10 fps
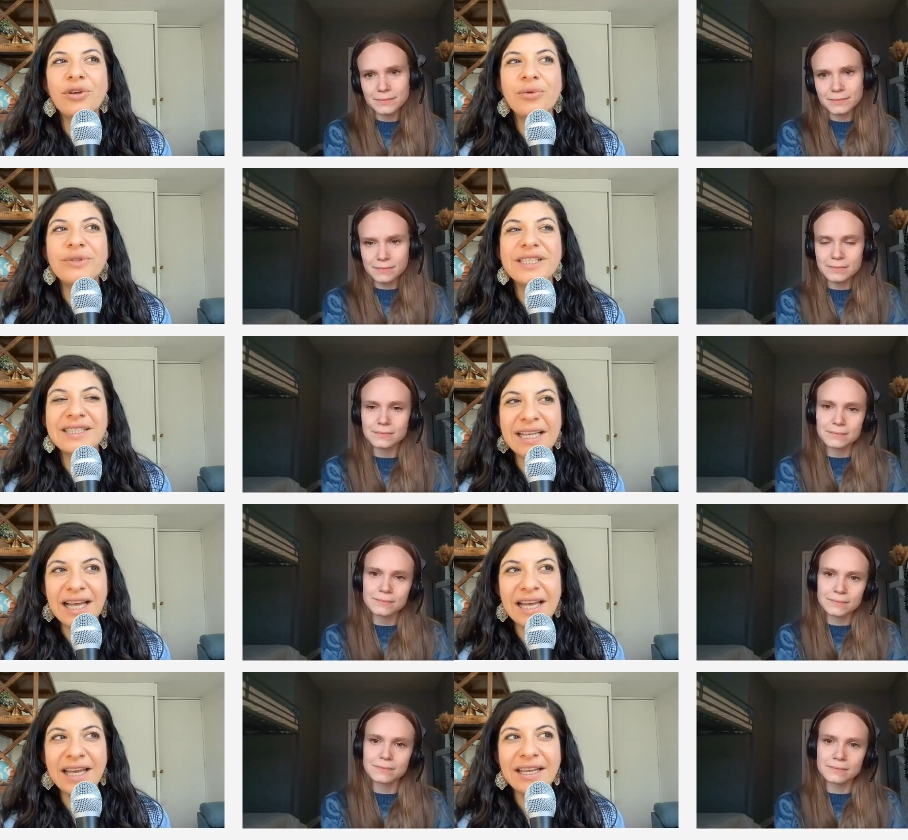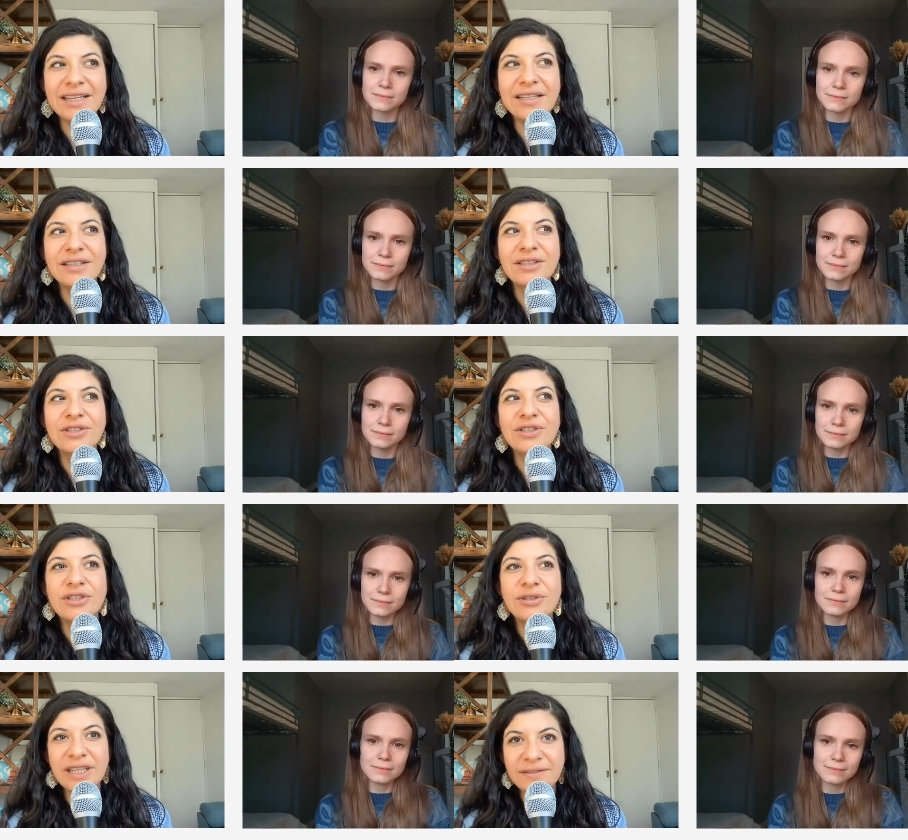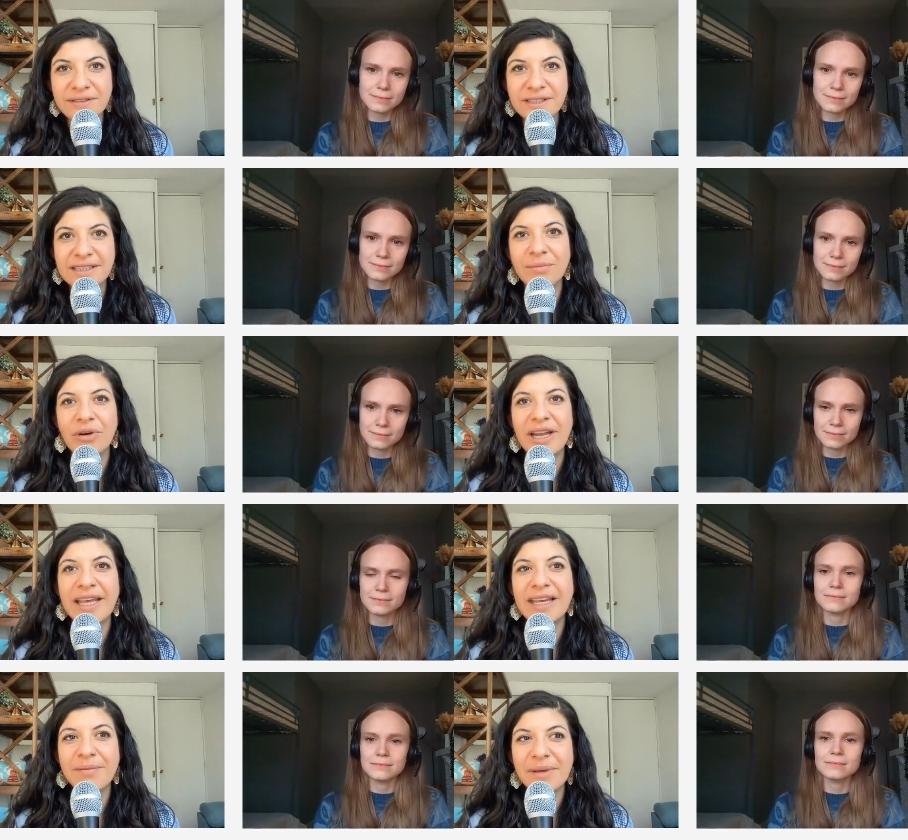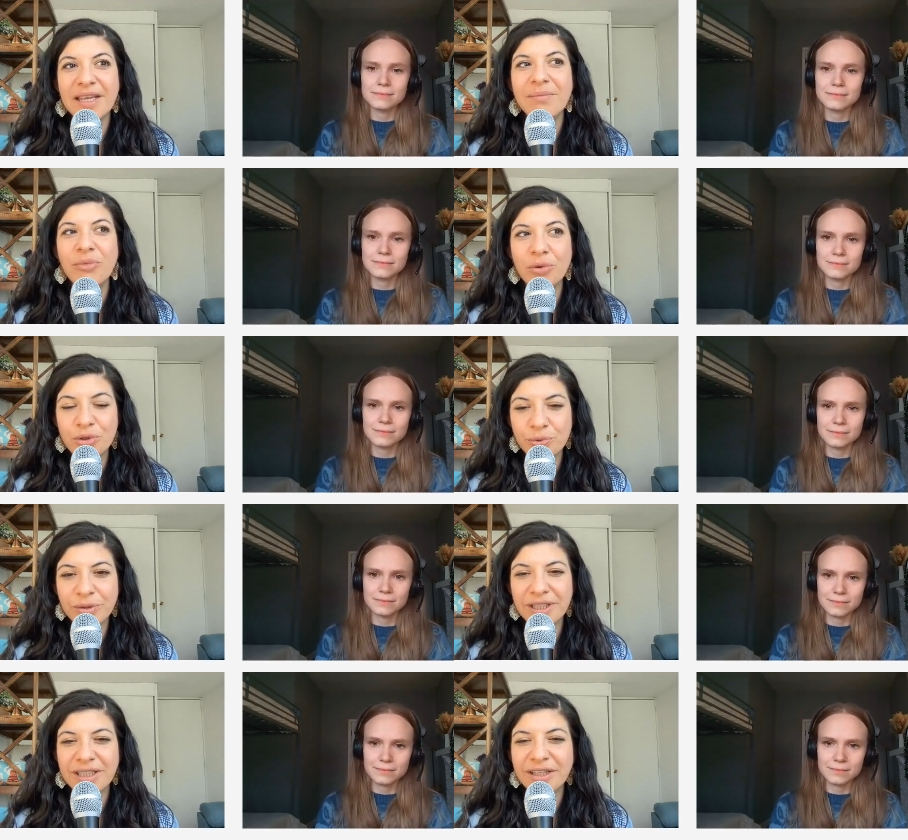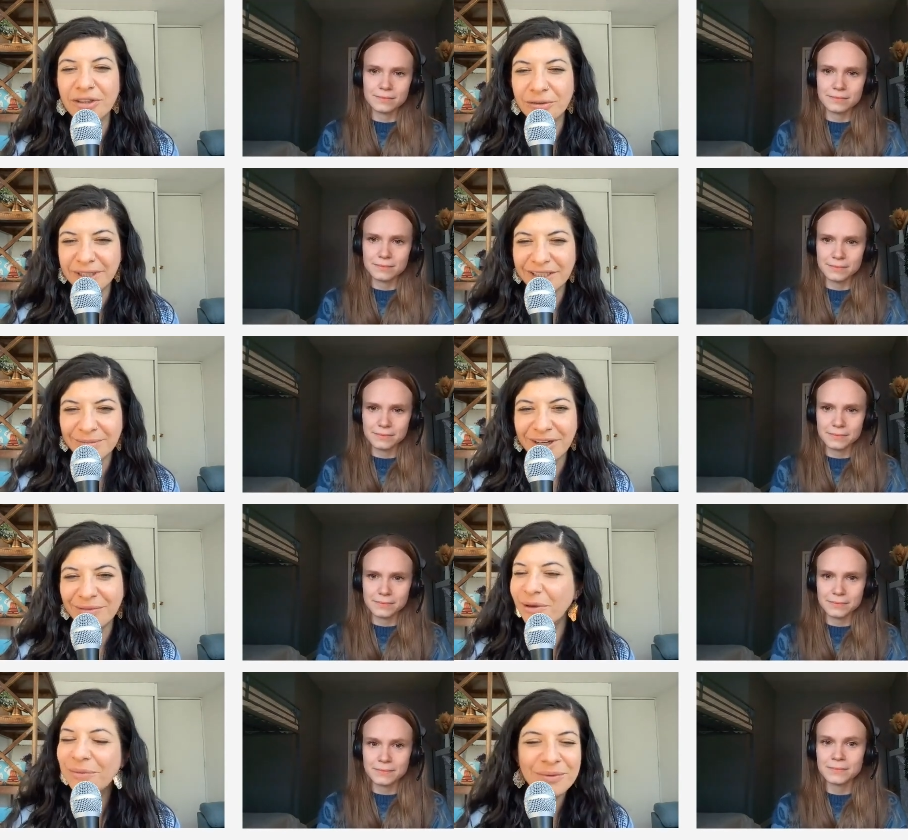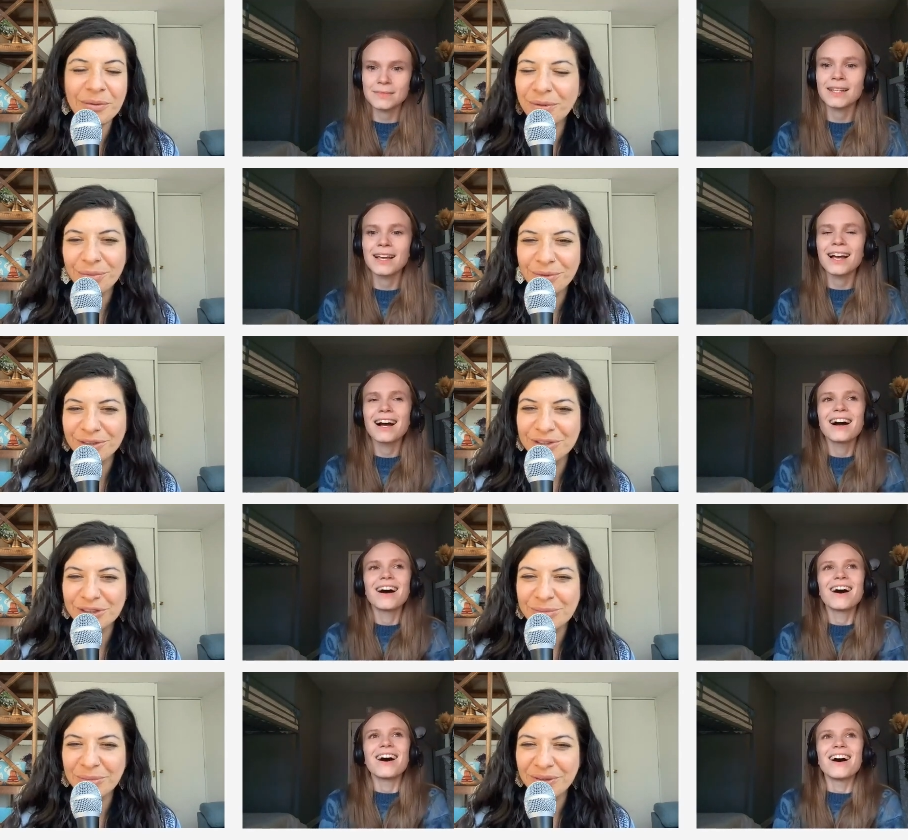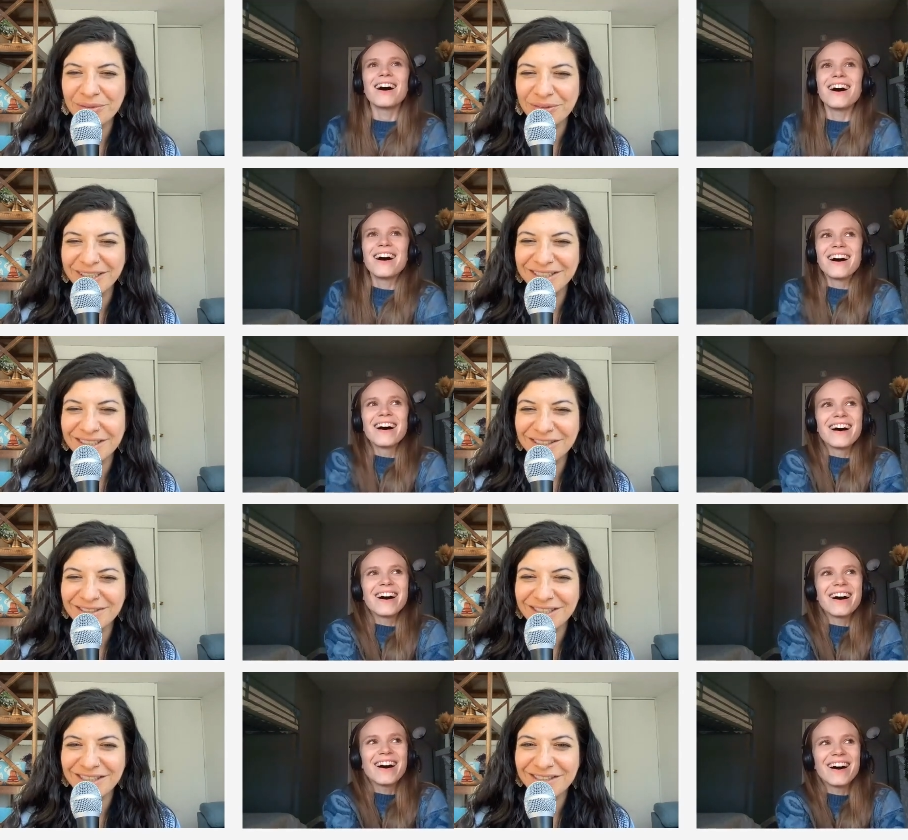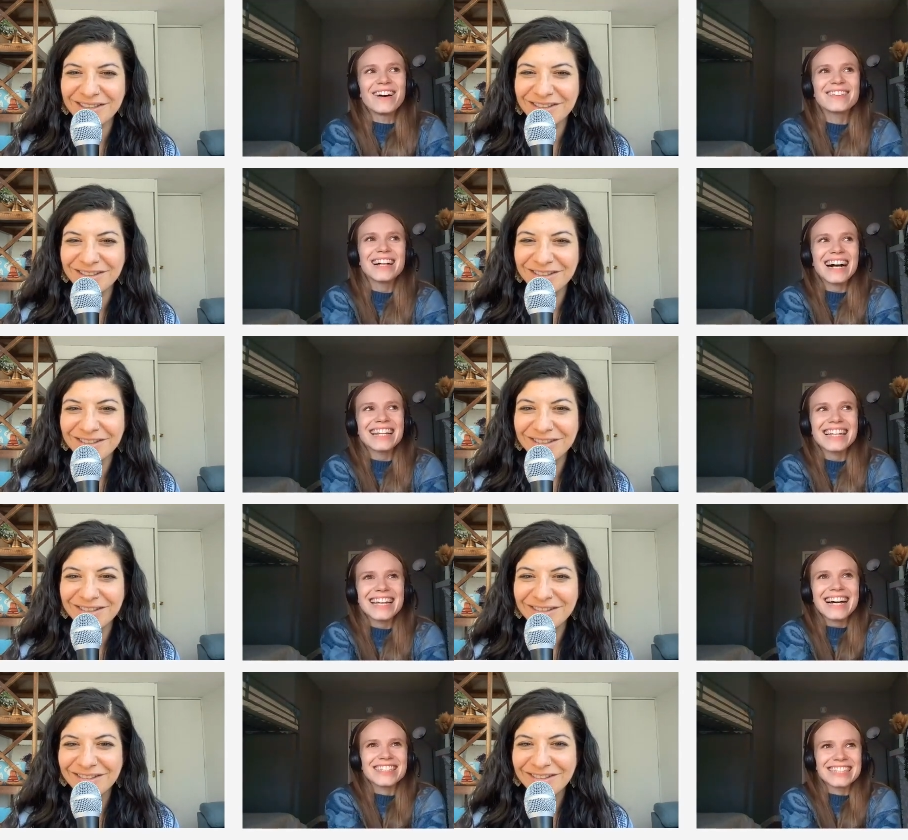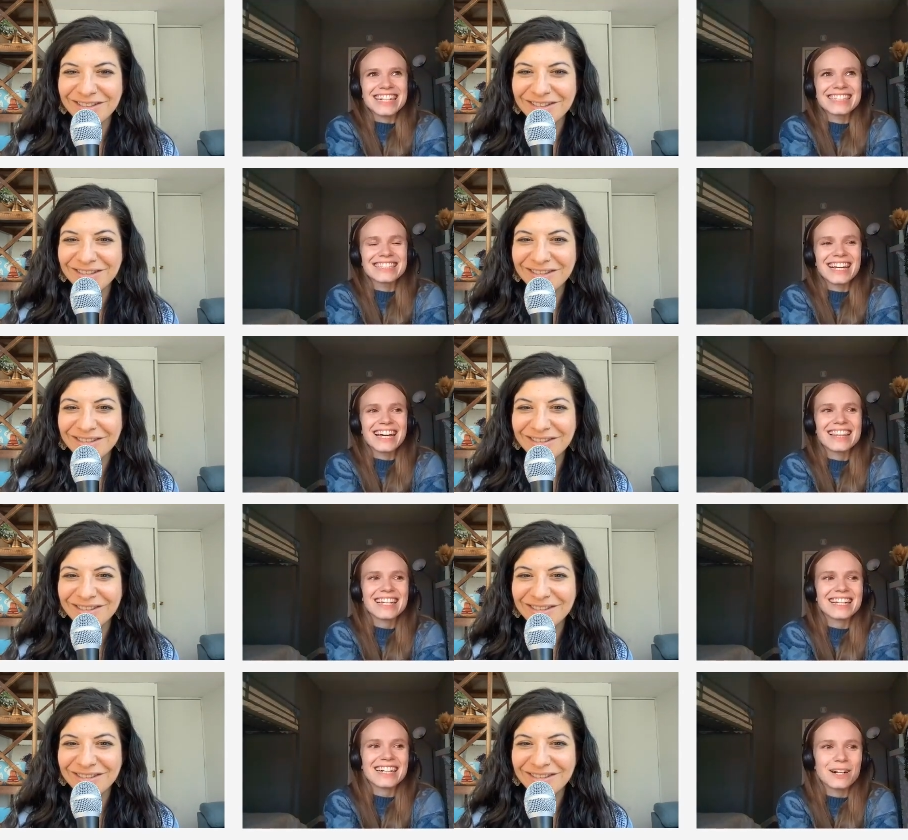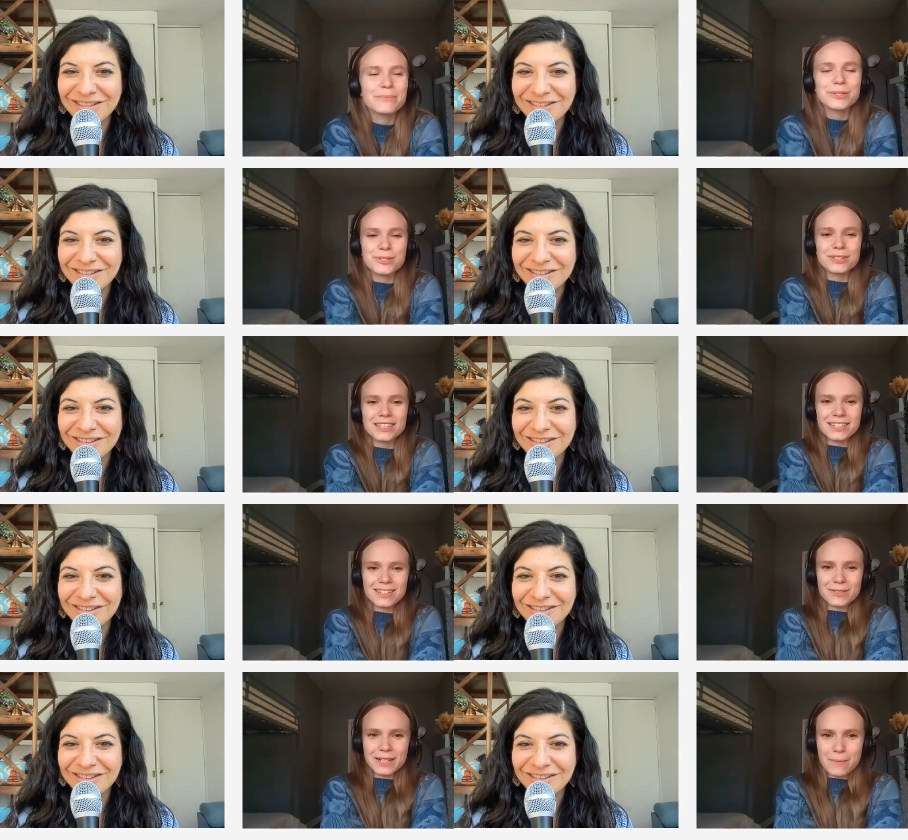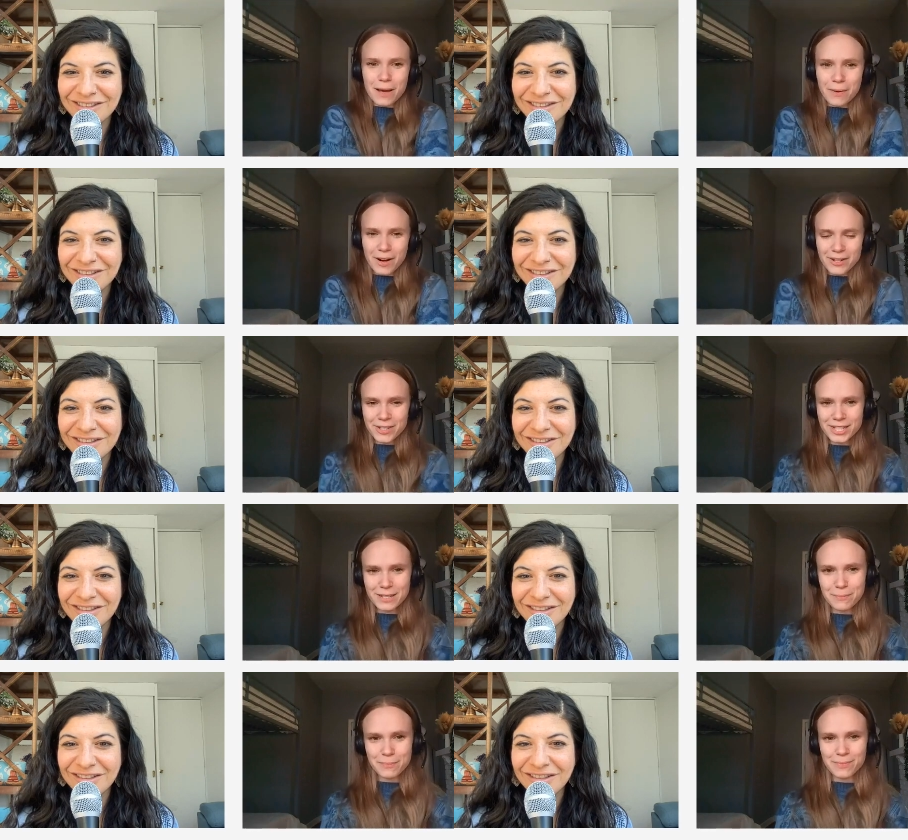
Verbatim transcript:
Speaker 1: you decide to give to someone, it can be mutually agreed upon. What, what were the
Speaker 2: words? Do you remember the phrase that you said? Oh, golly. What did I say? I think a mutually agreed upon partnership